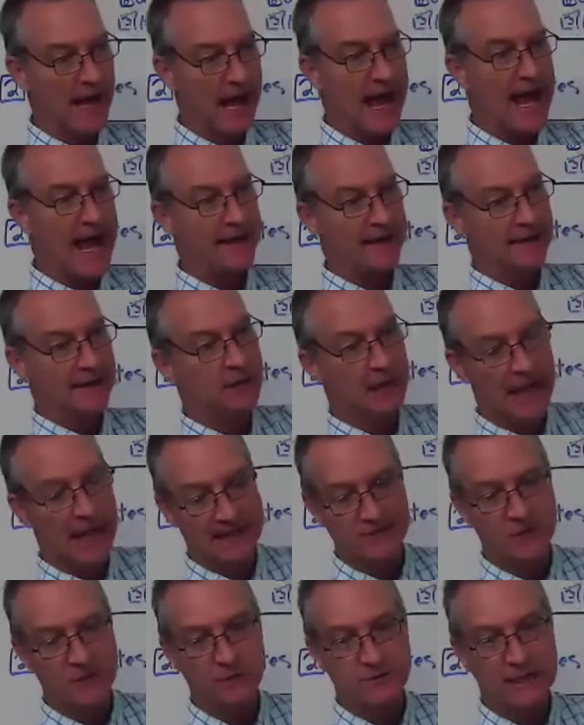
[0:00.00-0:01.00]
added class
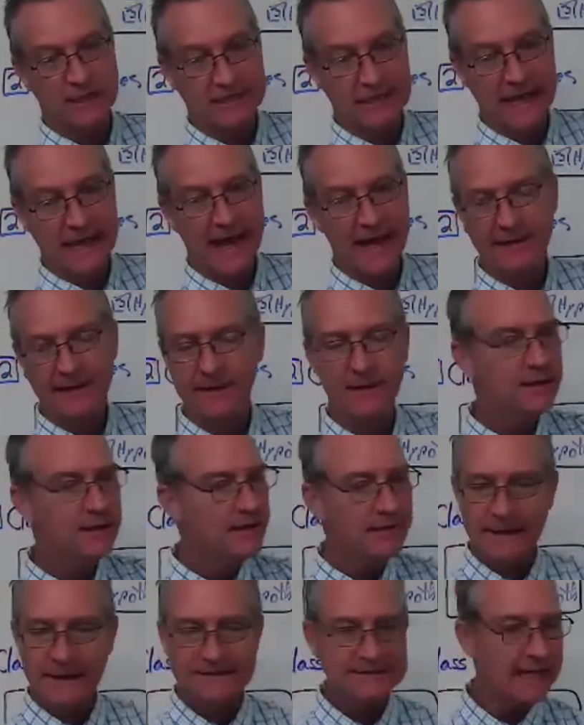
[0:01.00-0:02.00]
notes at the end.
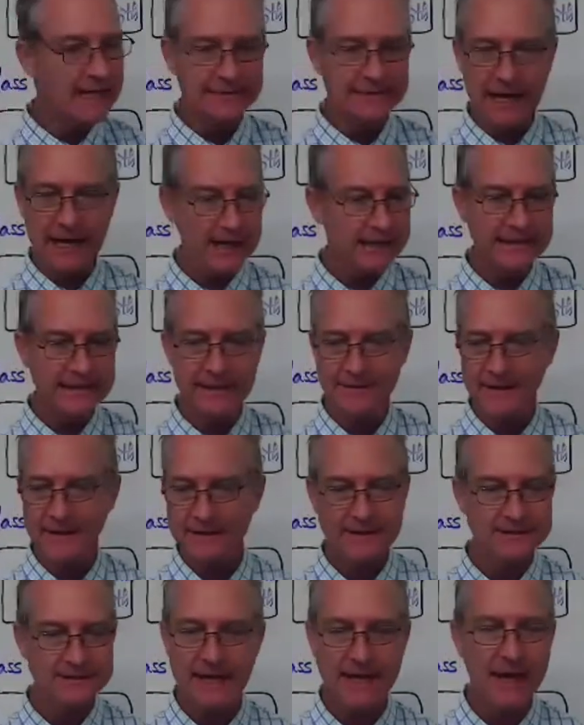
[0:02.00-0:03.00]
That's not the idea. That
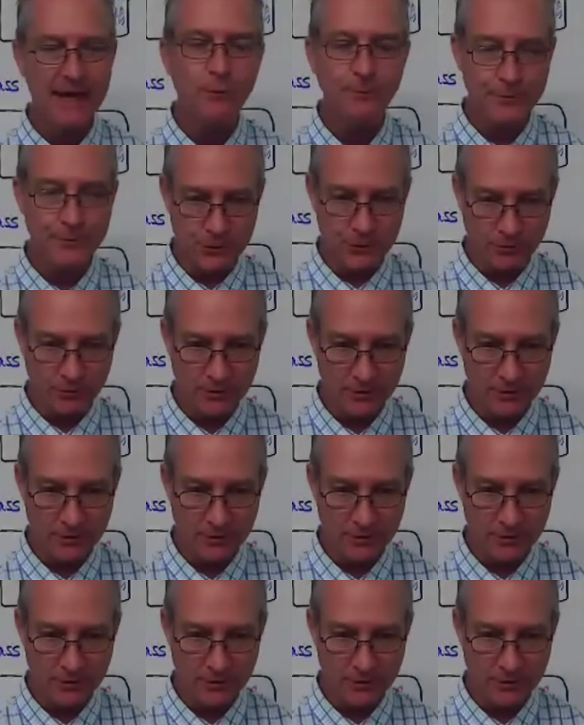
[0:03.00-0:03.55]
doesn't help you.